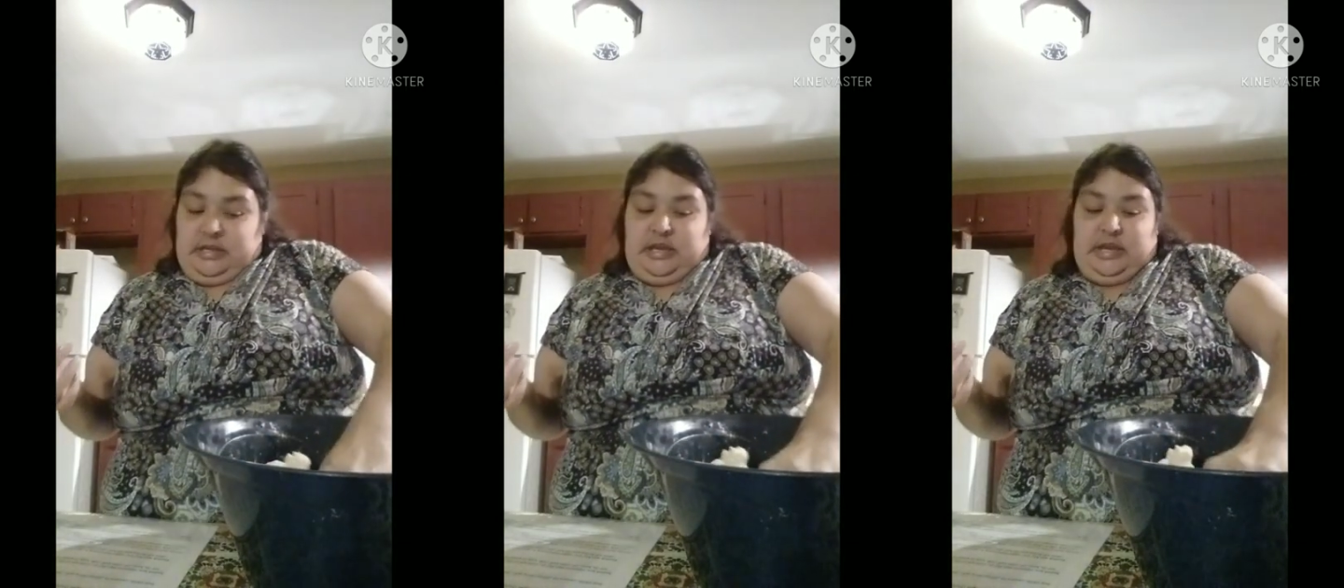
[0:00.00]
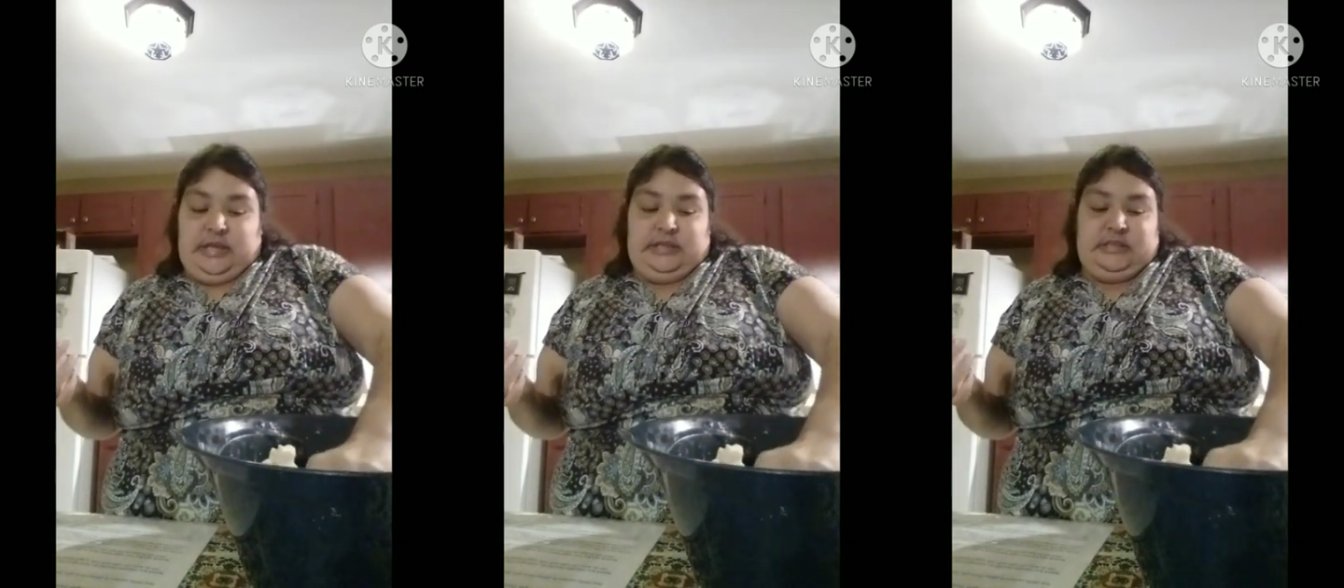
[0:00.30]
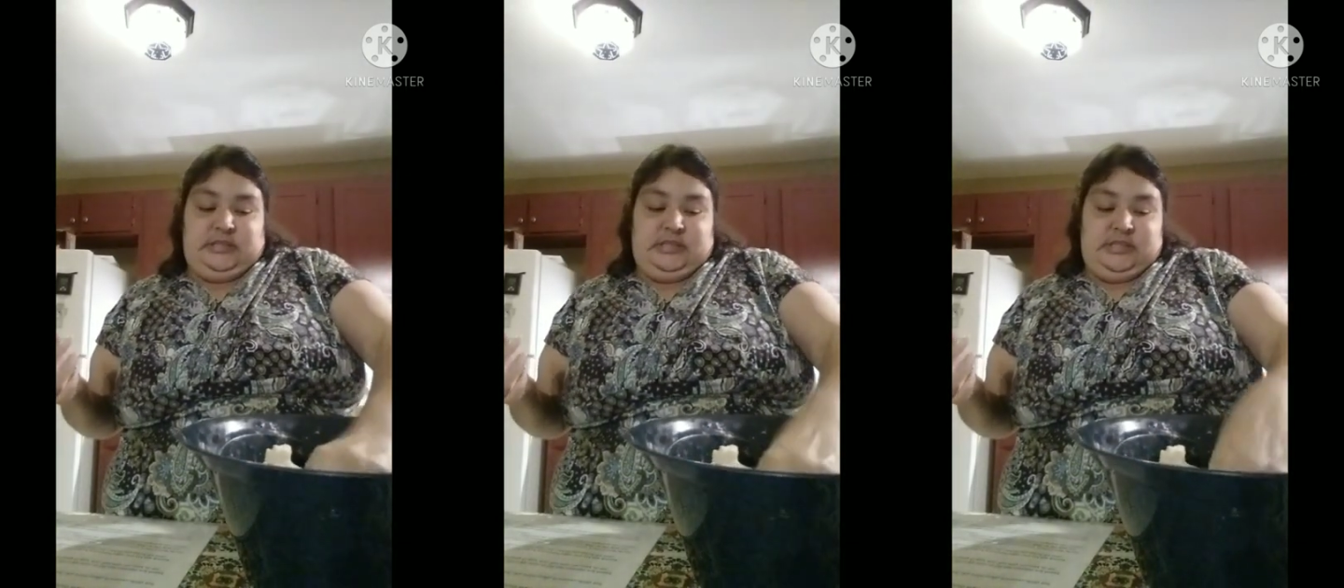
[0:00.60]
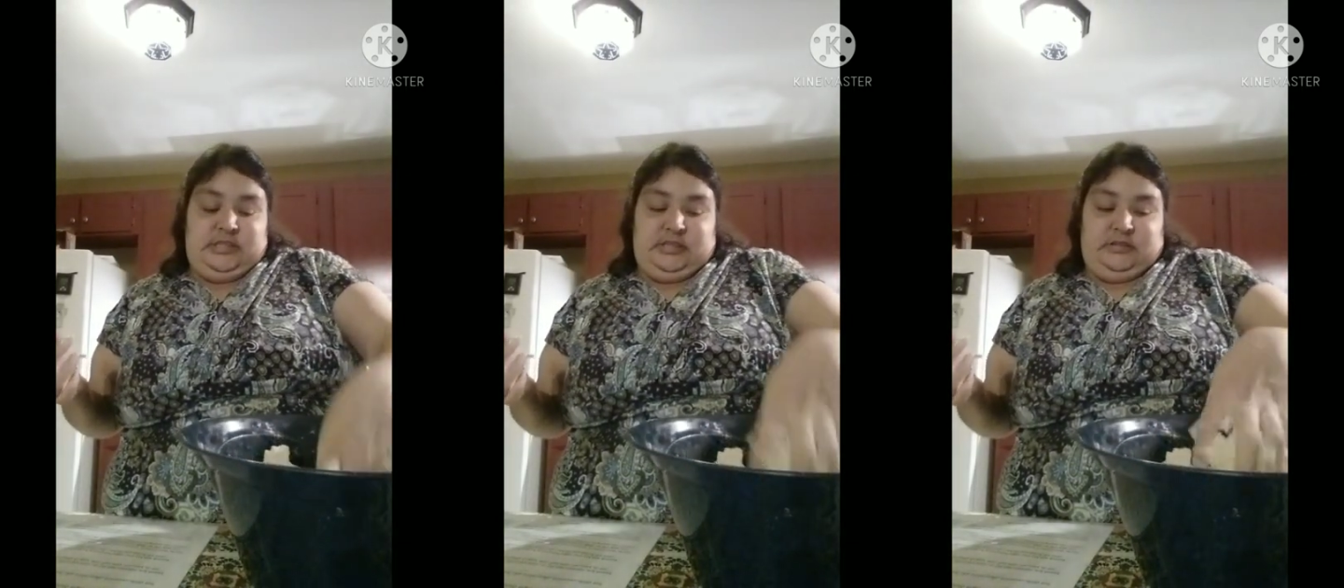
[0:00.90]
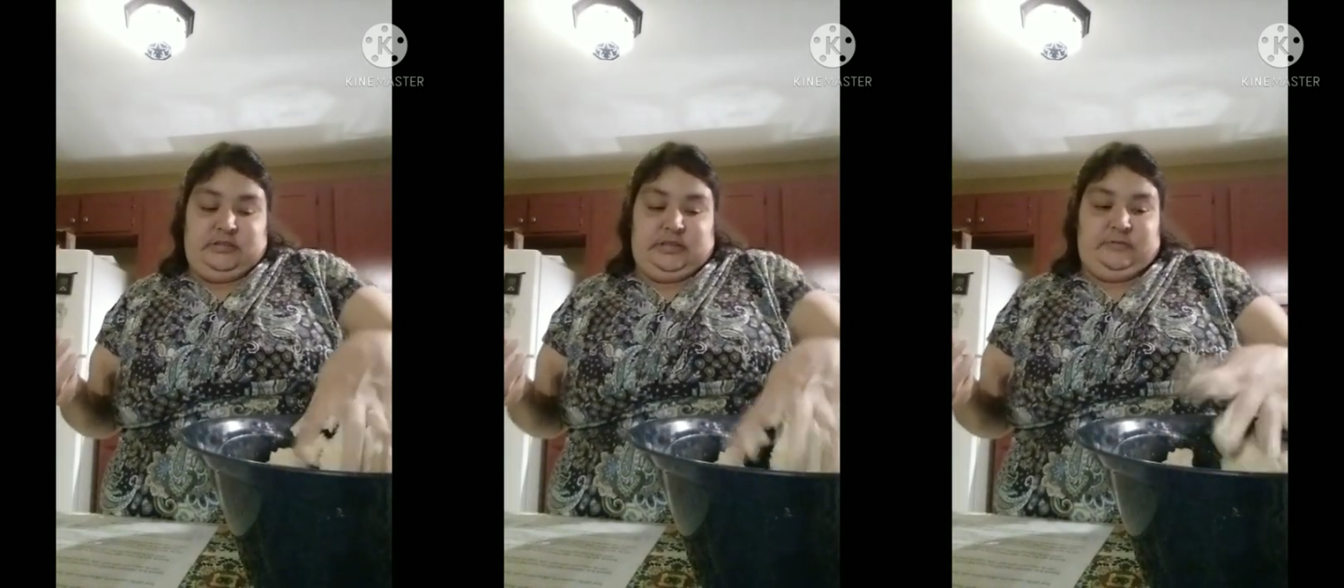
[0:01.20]
and just
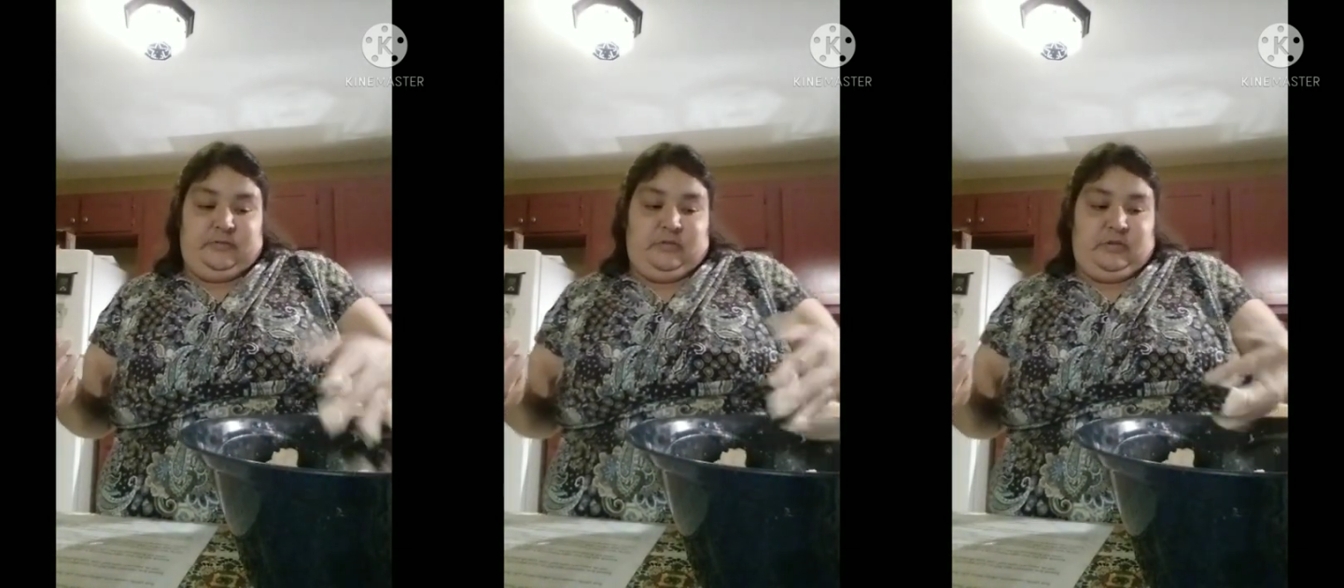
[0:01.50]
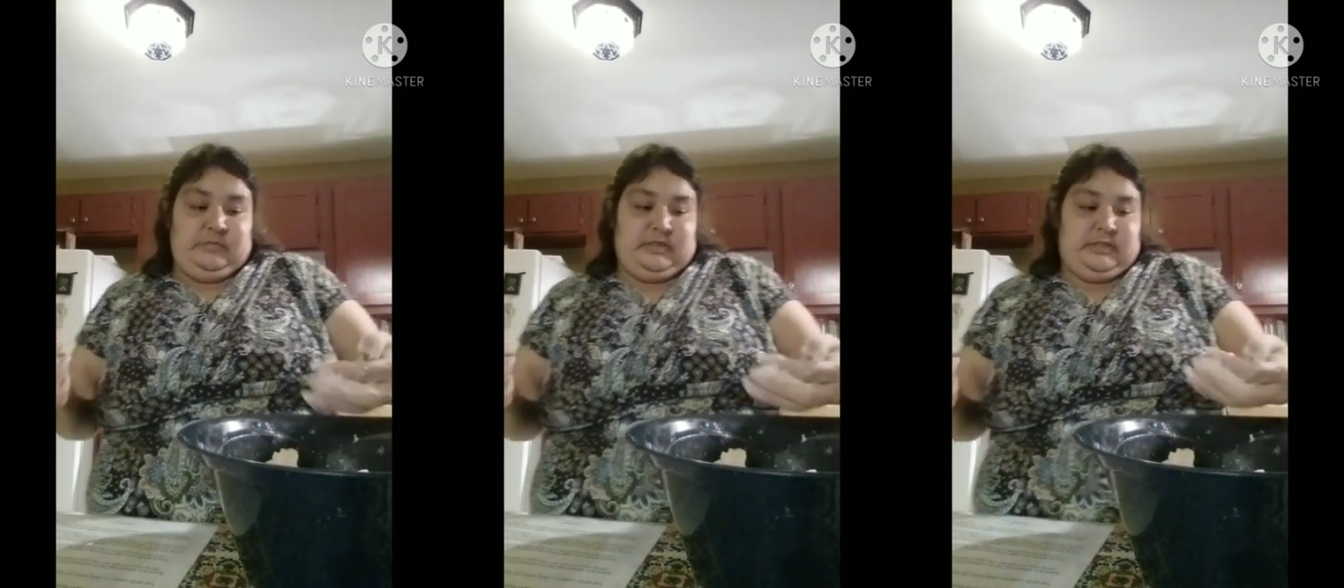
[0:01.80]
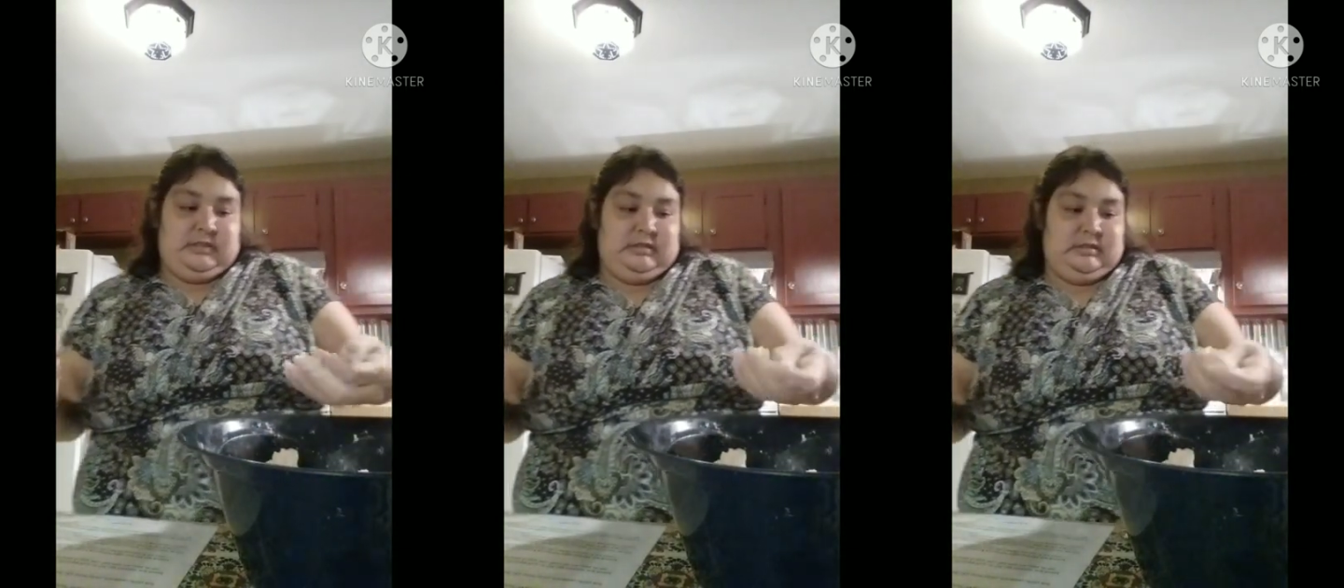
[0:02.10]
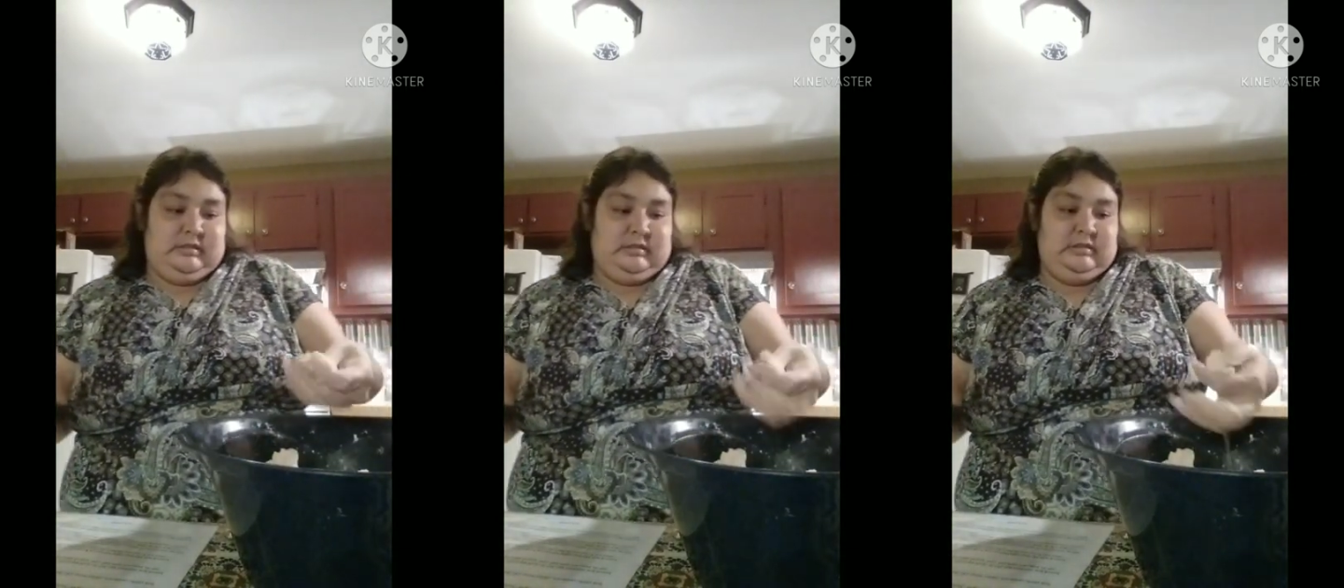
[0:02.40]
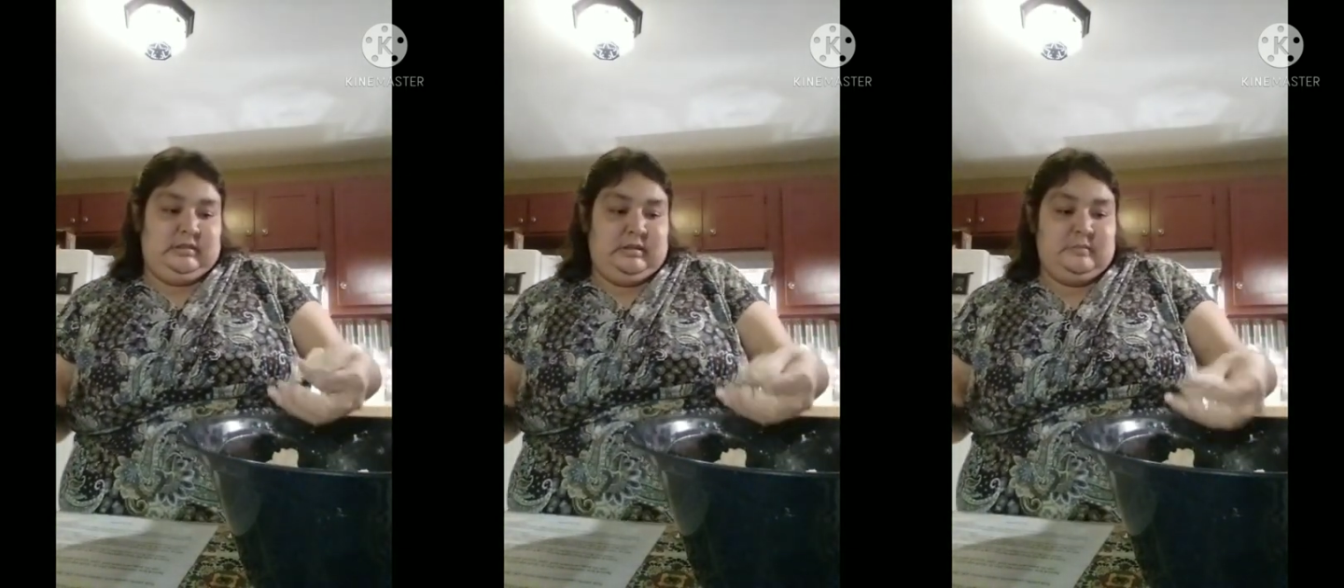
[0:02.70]
till it forms and
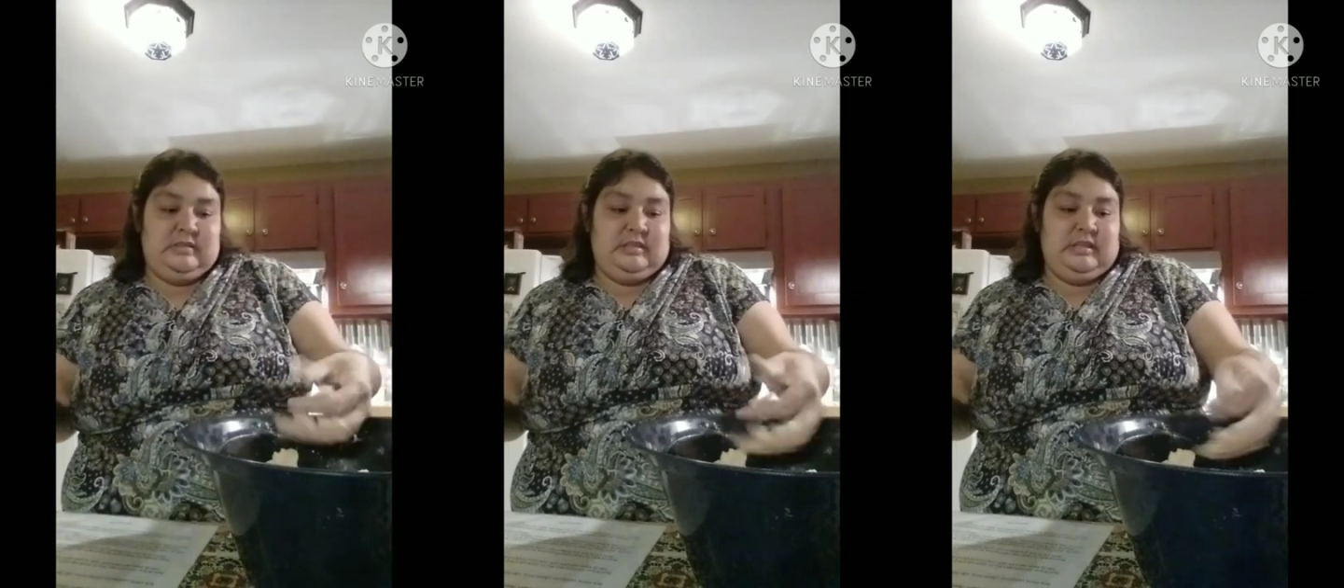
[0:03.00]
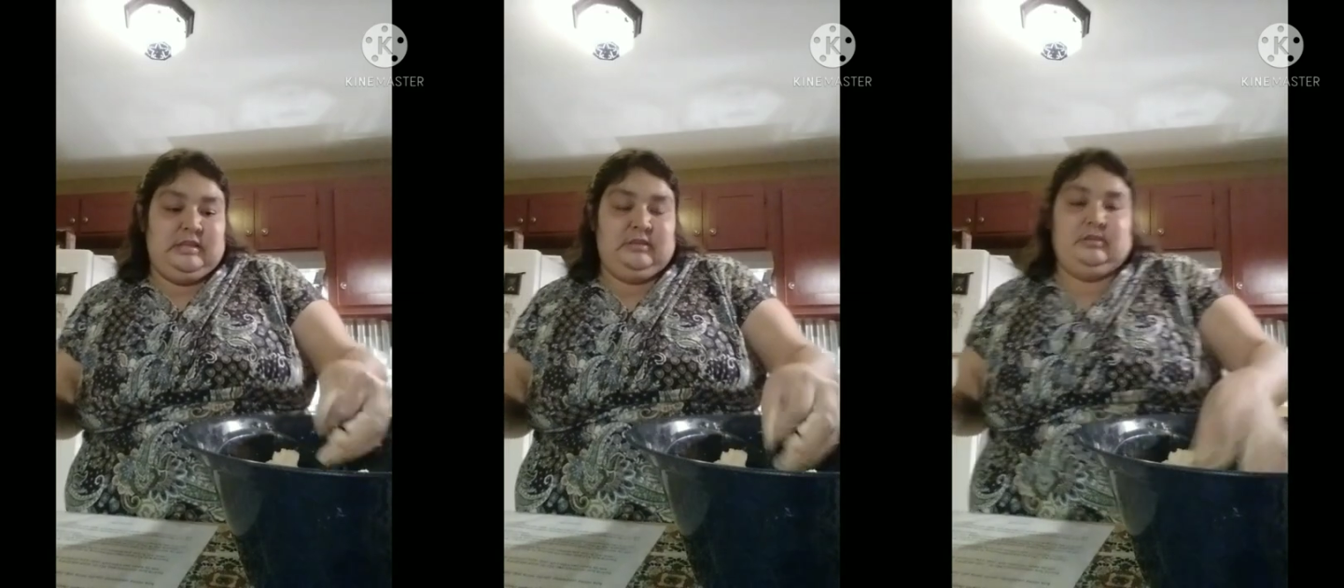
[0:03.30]
comes together.